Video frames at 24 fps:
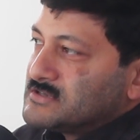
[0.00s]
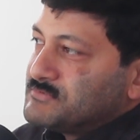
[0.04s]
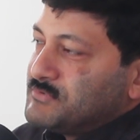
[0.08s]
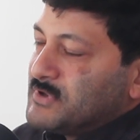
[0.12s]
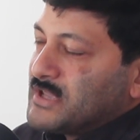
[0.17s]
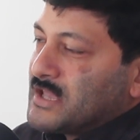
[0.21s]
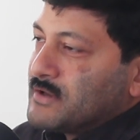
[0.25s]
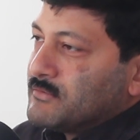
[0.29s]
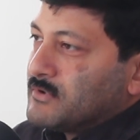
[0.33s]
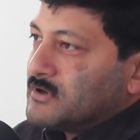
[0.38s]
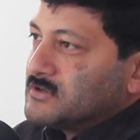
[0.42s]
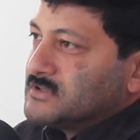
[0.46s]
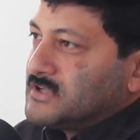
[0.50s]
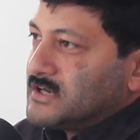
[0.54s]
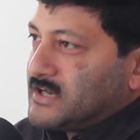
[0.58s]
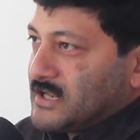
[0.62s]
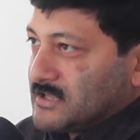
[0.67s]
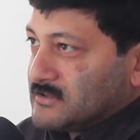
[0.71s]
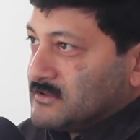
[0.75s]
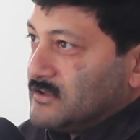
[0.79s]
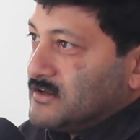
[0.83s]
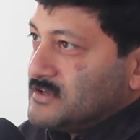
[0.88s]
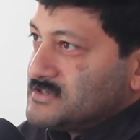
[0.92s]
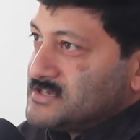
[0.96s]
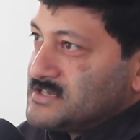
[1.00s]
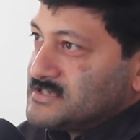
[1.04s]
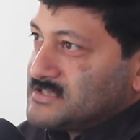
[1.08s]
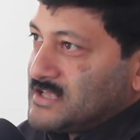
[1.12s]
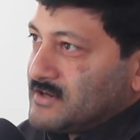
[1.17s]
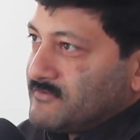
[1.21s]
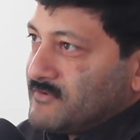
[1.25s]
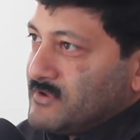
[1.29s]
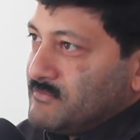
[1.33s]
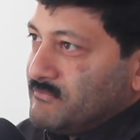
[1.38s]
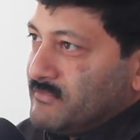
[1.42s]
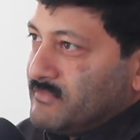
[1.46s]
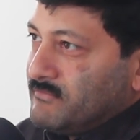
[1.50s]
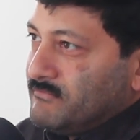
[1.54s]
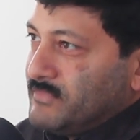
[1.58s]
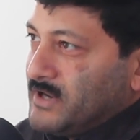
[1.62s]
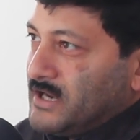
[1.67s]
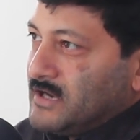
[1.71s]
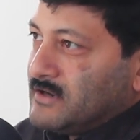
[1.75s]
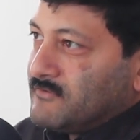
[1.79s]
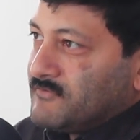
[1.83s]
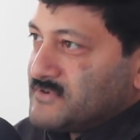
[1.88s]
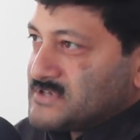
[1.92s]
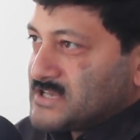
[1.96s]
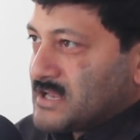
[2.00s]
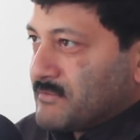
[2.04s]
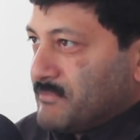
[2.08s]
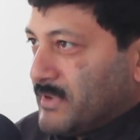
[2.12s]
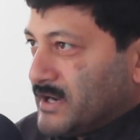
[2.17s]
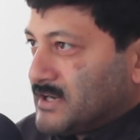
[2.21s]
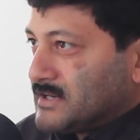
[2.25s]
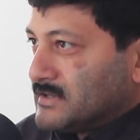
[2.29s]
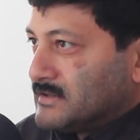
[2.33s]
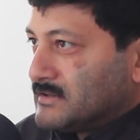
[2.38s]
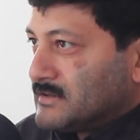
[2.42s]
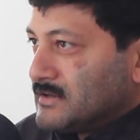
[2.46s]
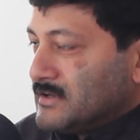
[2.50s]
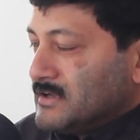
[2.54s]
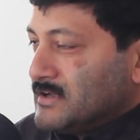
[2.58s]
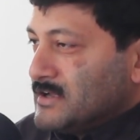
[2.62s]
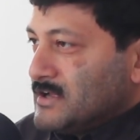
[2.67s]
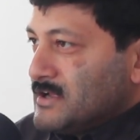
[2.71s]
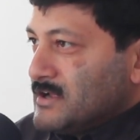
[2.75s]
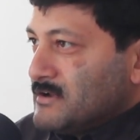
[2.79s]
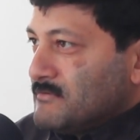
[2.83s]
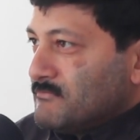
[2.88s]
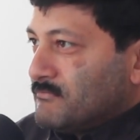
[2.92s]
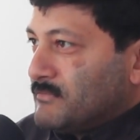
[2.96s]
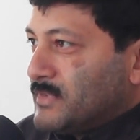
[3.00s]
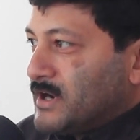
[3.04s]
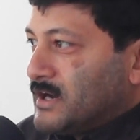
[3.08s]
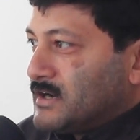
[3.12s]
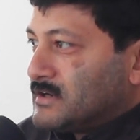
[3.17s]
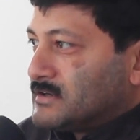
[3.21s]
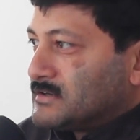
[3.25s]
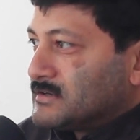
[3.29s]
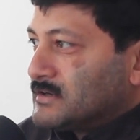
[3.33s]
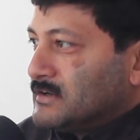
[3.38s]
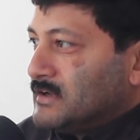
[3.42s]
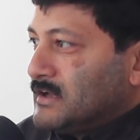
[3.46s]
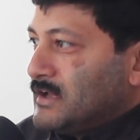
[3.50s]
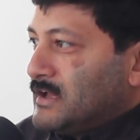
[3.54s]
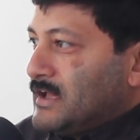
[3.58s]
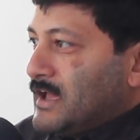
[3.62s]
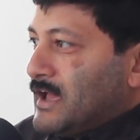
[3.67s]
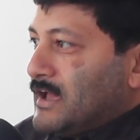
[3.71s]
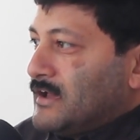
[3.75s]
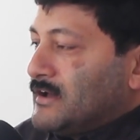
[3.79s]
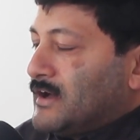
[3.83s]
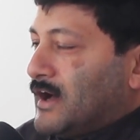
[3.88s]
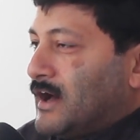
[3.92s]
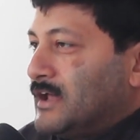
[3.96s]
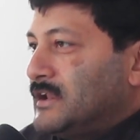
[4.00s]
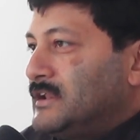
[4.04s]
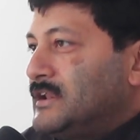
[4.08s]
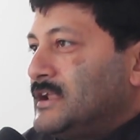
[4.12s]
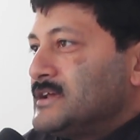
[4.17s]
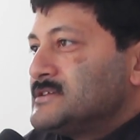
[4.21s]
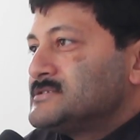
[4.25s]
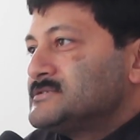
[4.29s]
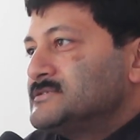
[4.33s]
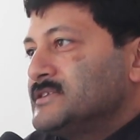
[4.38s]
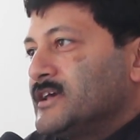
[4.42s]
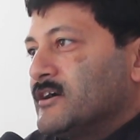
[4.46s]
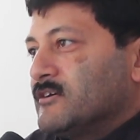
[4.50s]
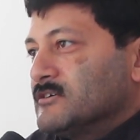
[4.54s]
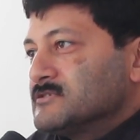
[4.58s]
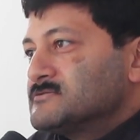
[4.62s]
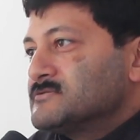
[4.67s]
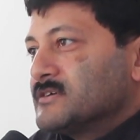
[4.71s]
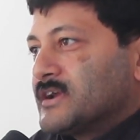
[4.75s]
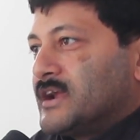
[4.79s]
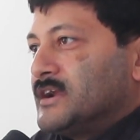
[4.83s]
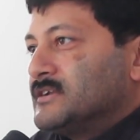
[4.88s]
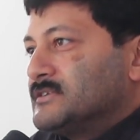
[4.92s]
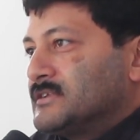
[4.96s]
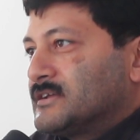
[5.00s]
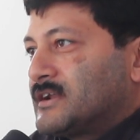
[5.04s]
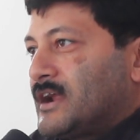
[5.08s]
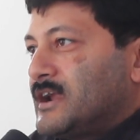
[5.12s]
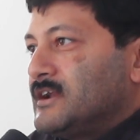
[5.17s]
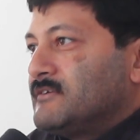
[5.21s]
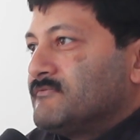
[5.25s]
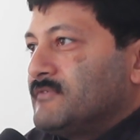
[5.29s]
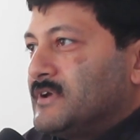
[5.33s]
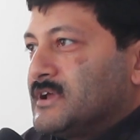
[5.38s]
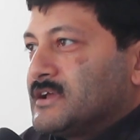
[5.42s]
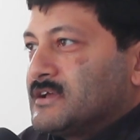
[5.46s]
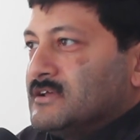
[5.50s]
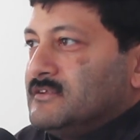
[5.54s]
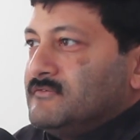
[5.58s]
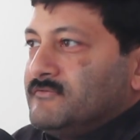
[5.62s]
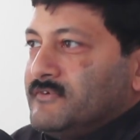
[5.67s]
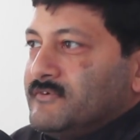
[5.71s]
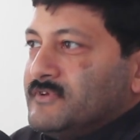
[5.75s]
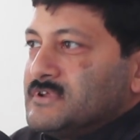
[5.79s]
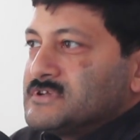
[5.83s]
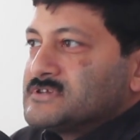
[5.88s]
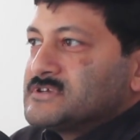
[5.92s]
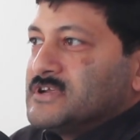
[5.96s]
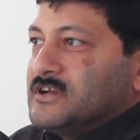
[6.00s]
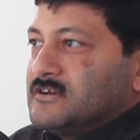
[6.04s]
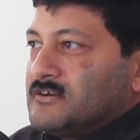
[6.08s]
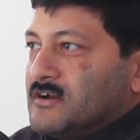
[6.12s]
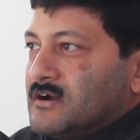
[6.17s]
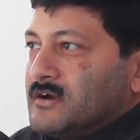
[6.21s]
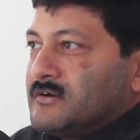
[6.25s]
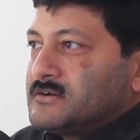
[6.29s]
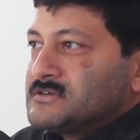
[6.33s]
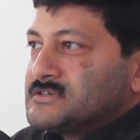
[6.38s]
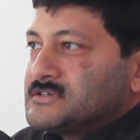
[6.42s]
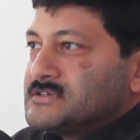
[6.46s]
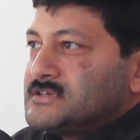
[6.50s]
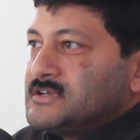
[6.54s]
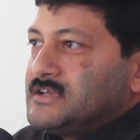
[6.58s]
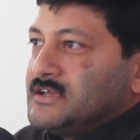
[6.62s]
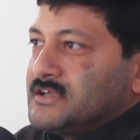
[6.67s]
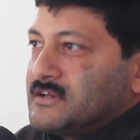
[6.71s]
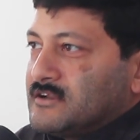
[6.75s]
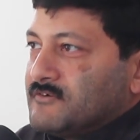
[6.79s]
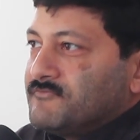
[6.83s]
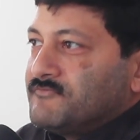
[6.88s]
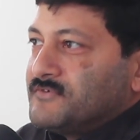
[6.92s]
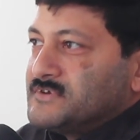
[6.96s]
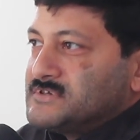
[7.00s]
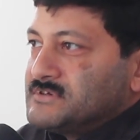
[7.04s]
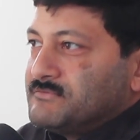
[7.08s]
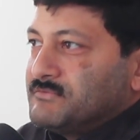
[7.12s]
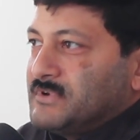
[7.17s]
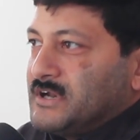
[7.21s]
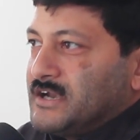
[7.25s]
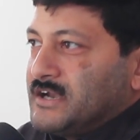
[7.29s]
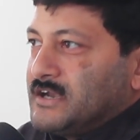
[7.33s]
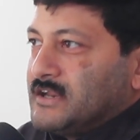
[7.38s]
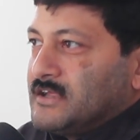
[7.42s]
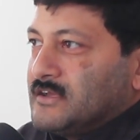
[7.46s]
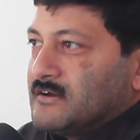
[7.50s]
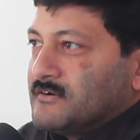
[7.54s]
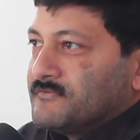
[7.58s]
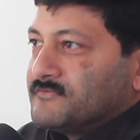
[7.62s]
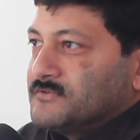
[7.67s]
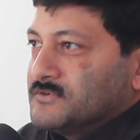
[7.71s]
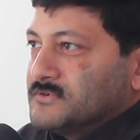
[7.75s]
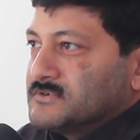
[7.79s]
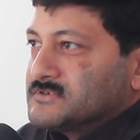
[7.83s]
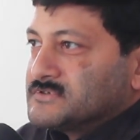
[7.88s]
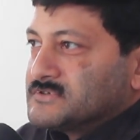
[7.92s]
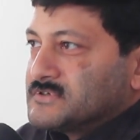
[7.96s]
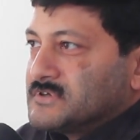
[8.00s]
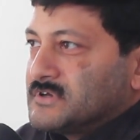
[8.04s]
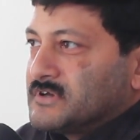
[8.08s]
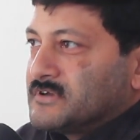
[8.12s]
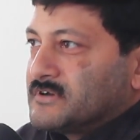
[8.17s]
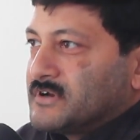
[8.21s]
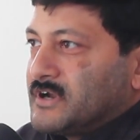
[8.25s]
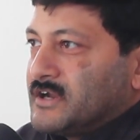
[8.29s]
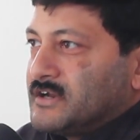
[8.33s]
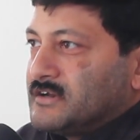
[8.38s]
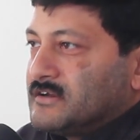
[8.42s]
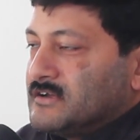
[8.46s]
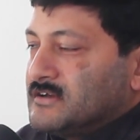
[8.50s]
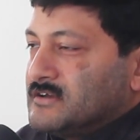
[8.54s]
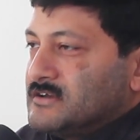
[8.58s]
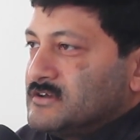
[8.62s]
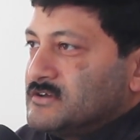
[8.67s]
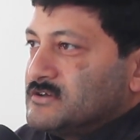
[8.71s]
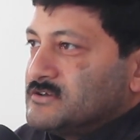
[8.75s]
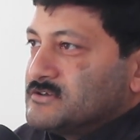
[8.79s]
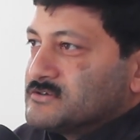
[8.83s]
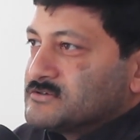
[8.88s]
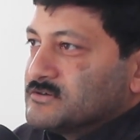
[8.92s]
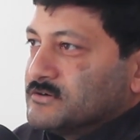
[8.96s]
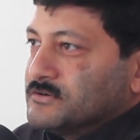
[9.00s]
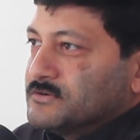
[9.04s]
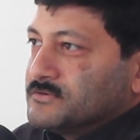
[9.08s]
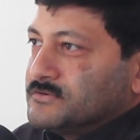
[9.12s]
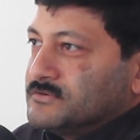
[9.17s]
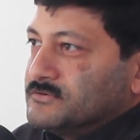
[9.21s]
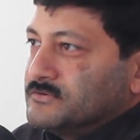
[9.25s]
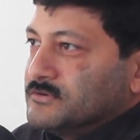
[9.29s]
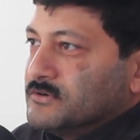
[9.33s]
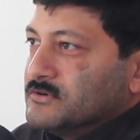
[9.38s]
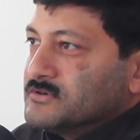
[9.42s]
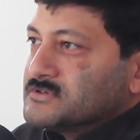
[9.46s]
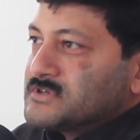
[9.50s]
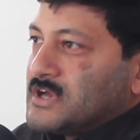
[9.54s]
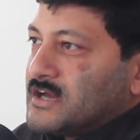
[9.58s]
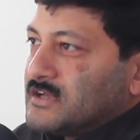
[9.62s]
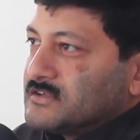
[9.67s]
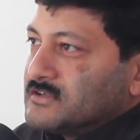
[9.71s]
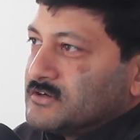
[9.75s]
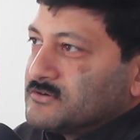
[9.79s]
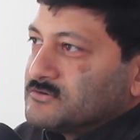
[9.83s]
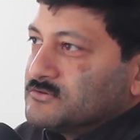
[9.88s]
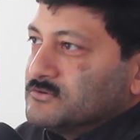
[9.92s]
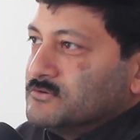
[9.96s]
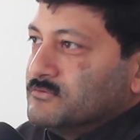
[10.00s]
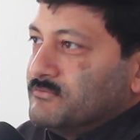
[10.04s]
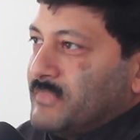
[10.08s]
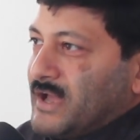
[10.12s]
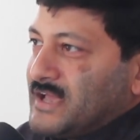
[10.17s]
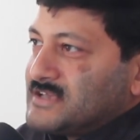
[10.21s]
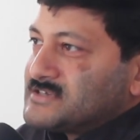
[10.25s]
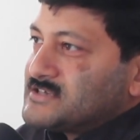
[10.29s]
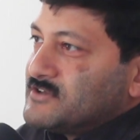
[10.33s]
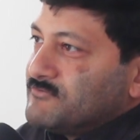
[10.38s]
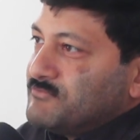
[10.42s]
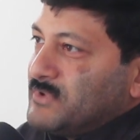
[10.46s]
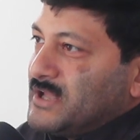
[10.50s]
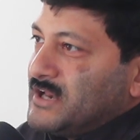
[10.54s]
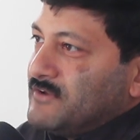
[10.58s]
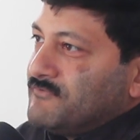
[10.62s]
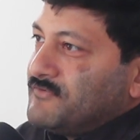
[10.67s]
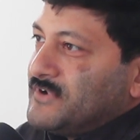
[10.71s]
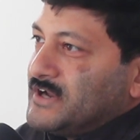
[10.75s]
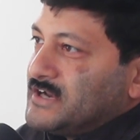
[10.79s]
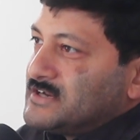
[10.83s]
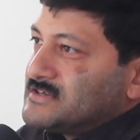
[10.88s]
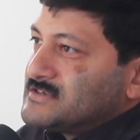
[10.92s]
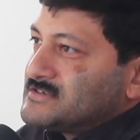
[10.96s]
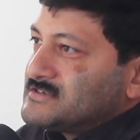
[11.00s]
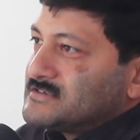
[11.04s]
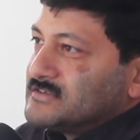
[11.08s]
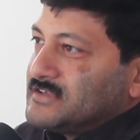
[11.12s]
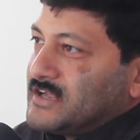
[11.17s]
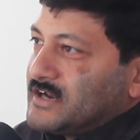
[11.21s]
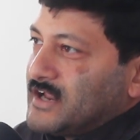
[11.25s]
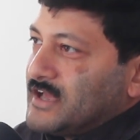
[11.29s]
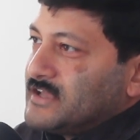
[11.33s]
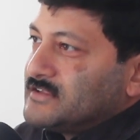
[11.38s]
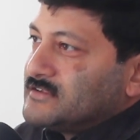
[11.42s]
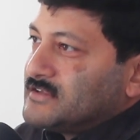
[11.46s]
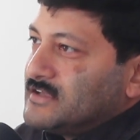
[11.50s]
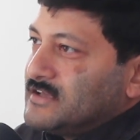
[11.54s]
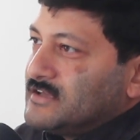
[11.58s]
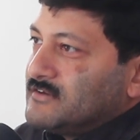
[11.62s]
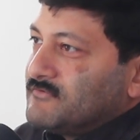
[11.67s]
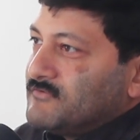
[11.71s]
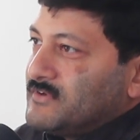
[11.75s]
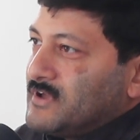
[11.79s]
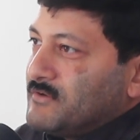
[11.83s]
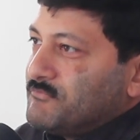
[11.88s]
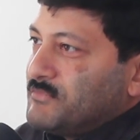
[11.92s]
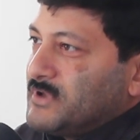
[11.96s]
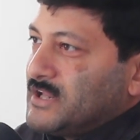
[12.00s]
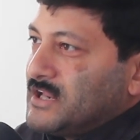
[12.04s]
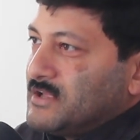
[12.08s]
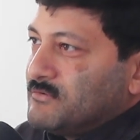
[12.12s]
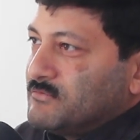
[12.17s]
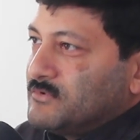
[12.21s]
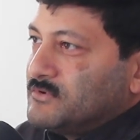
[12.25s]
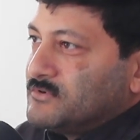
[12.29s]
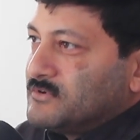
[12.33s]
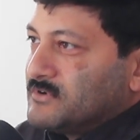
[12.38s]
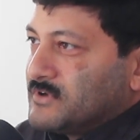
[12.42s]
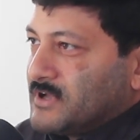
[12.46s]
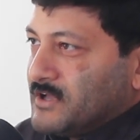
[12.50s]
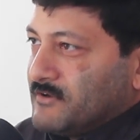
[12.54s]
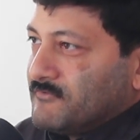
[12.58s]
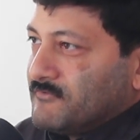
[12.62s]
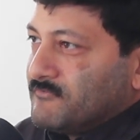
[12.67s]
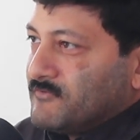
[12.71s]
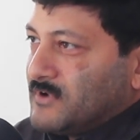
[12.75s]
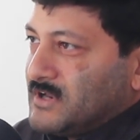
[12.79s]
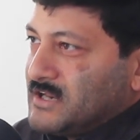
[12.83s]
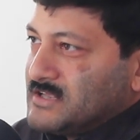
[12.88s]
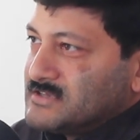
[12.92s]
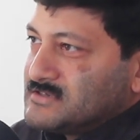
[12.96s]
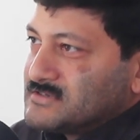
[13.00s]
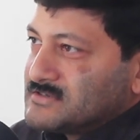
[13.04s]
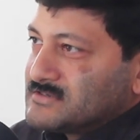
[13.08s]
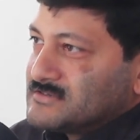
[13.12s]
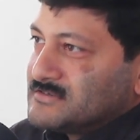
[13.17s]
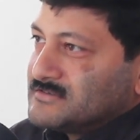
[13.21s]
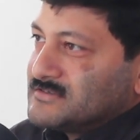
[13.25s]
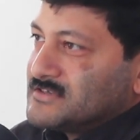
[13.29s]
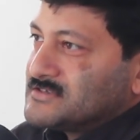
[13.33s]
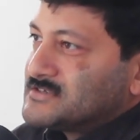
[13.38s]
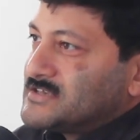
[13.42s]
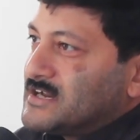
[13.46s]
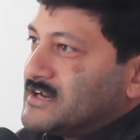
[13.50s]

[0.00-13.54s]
speak about the technologies that we built, which are better, but unless they also get the right vehicle, we will still not see enough visibility of those, right? So those are the two massive benefits that I think we have been able to give. One is the